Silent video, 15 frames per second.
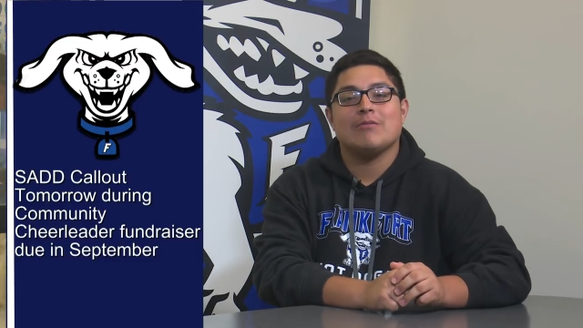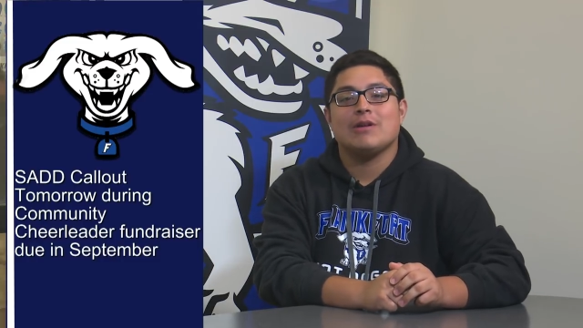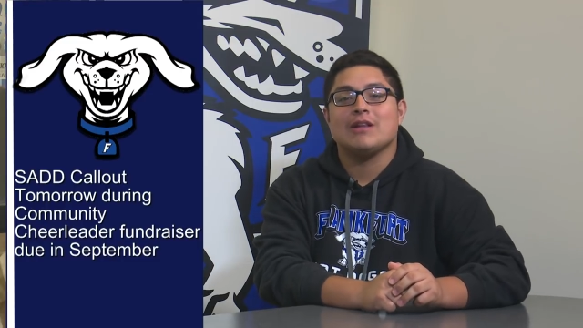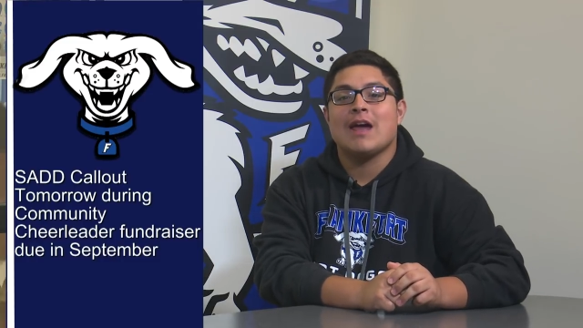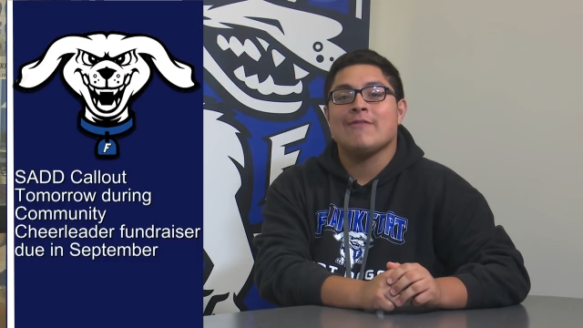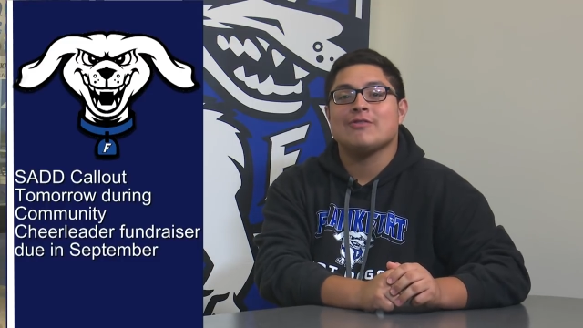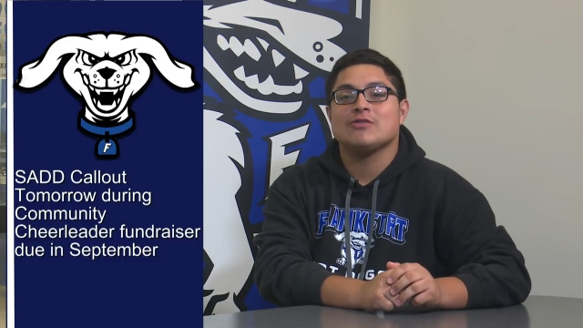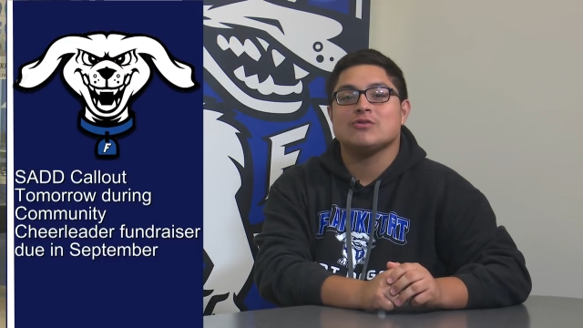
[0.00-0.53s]
and
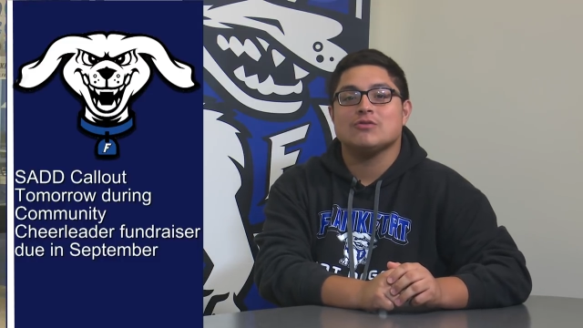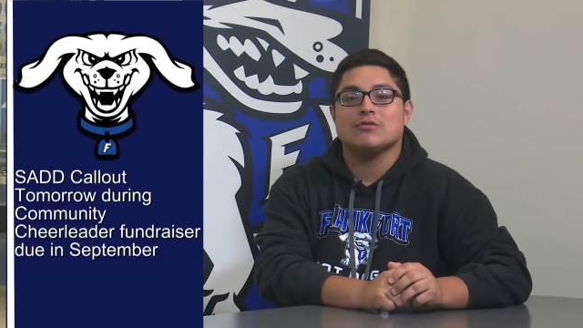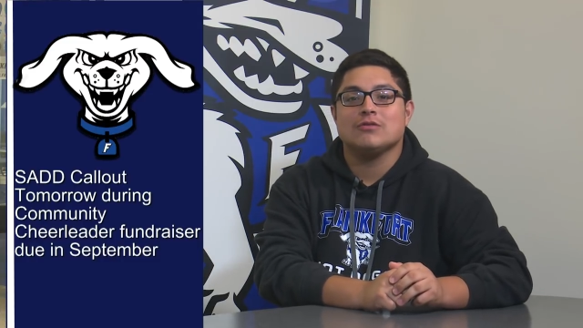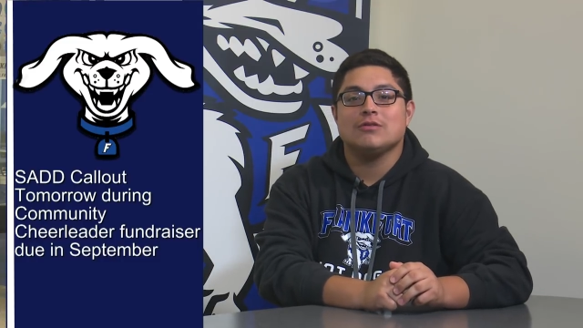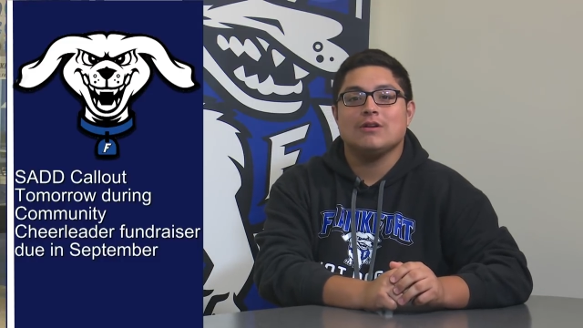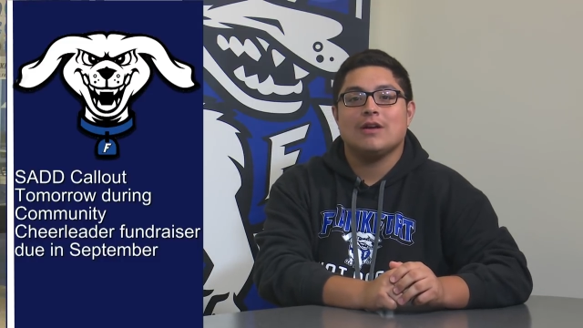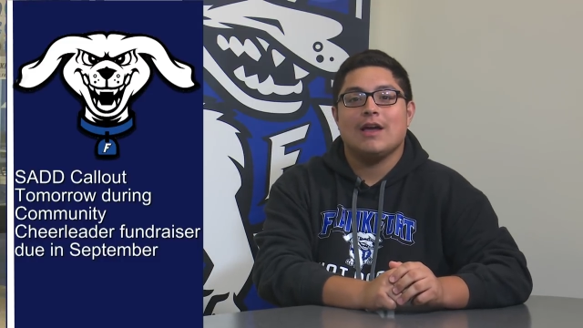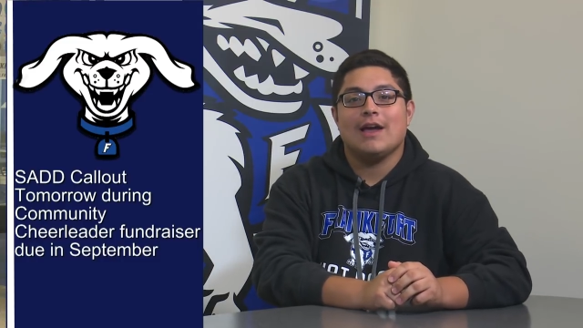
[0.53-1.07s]
after school
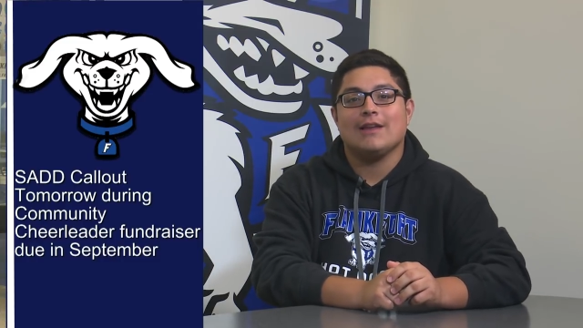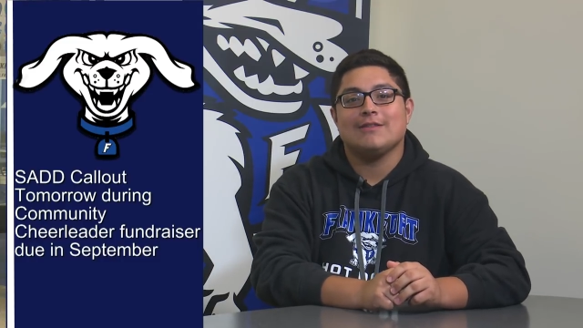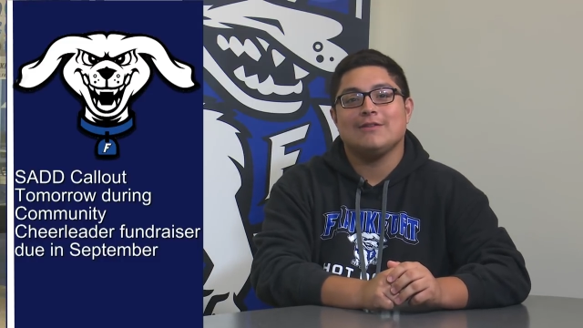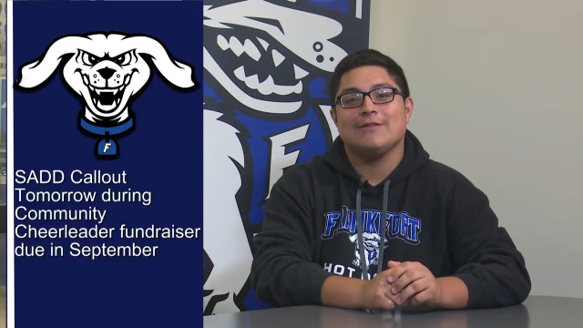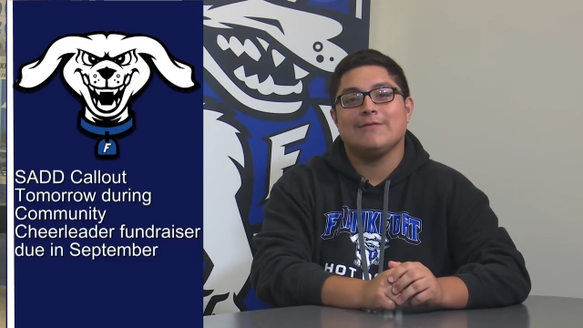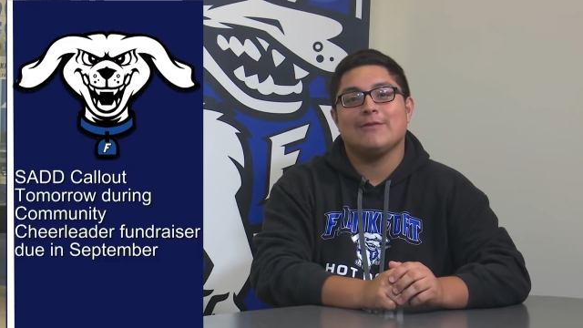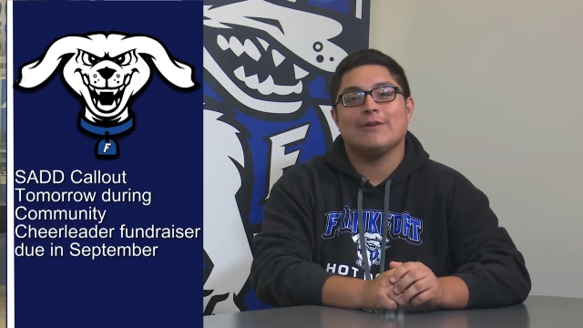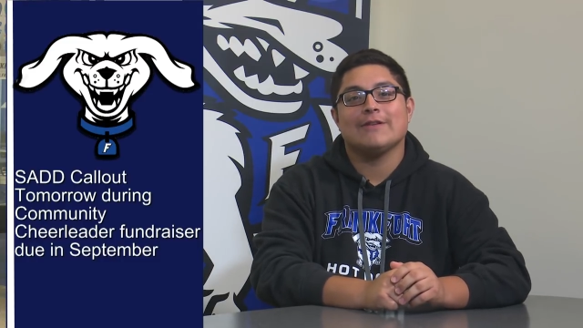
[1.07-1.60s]
at
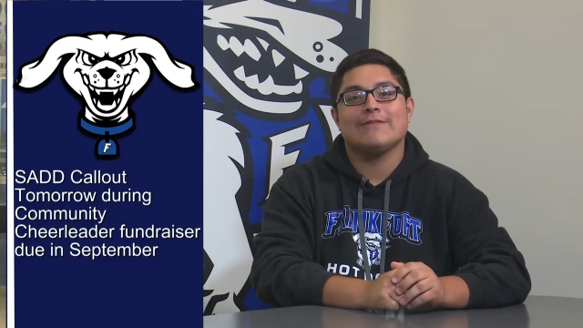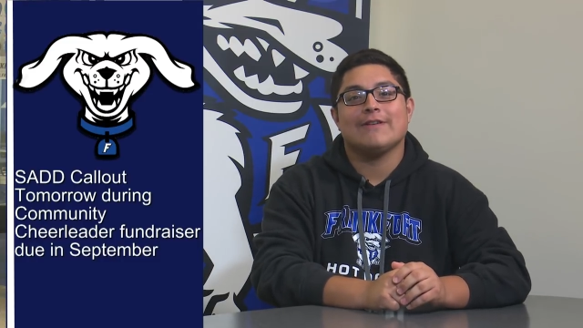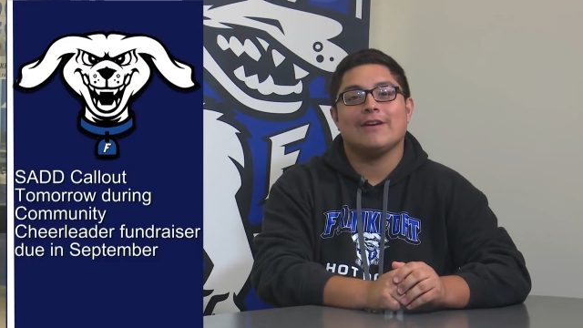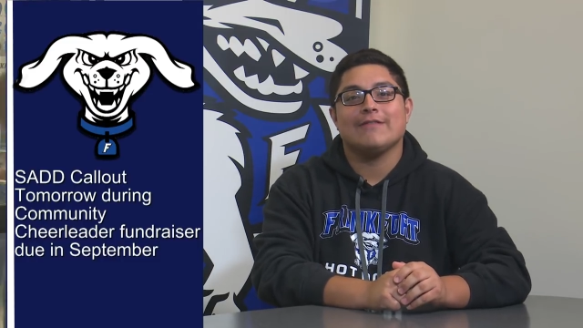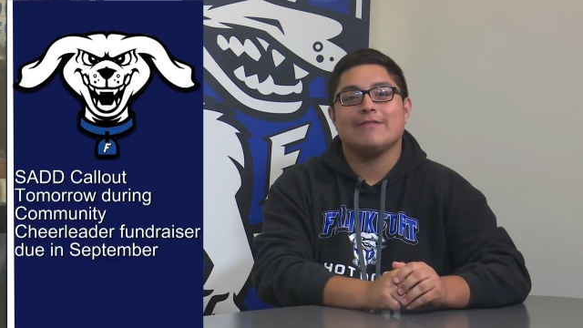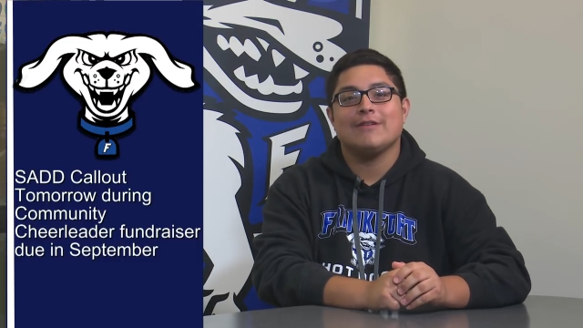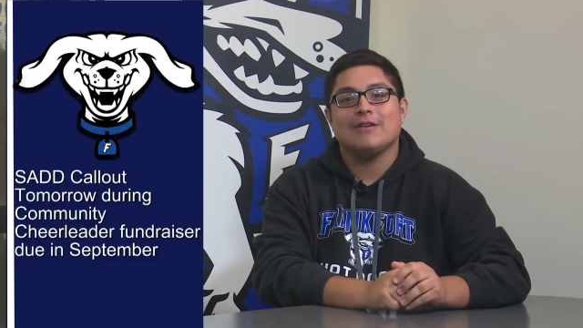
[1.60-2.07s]
2.45.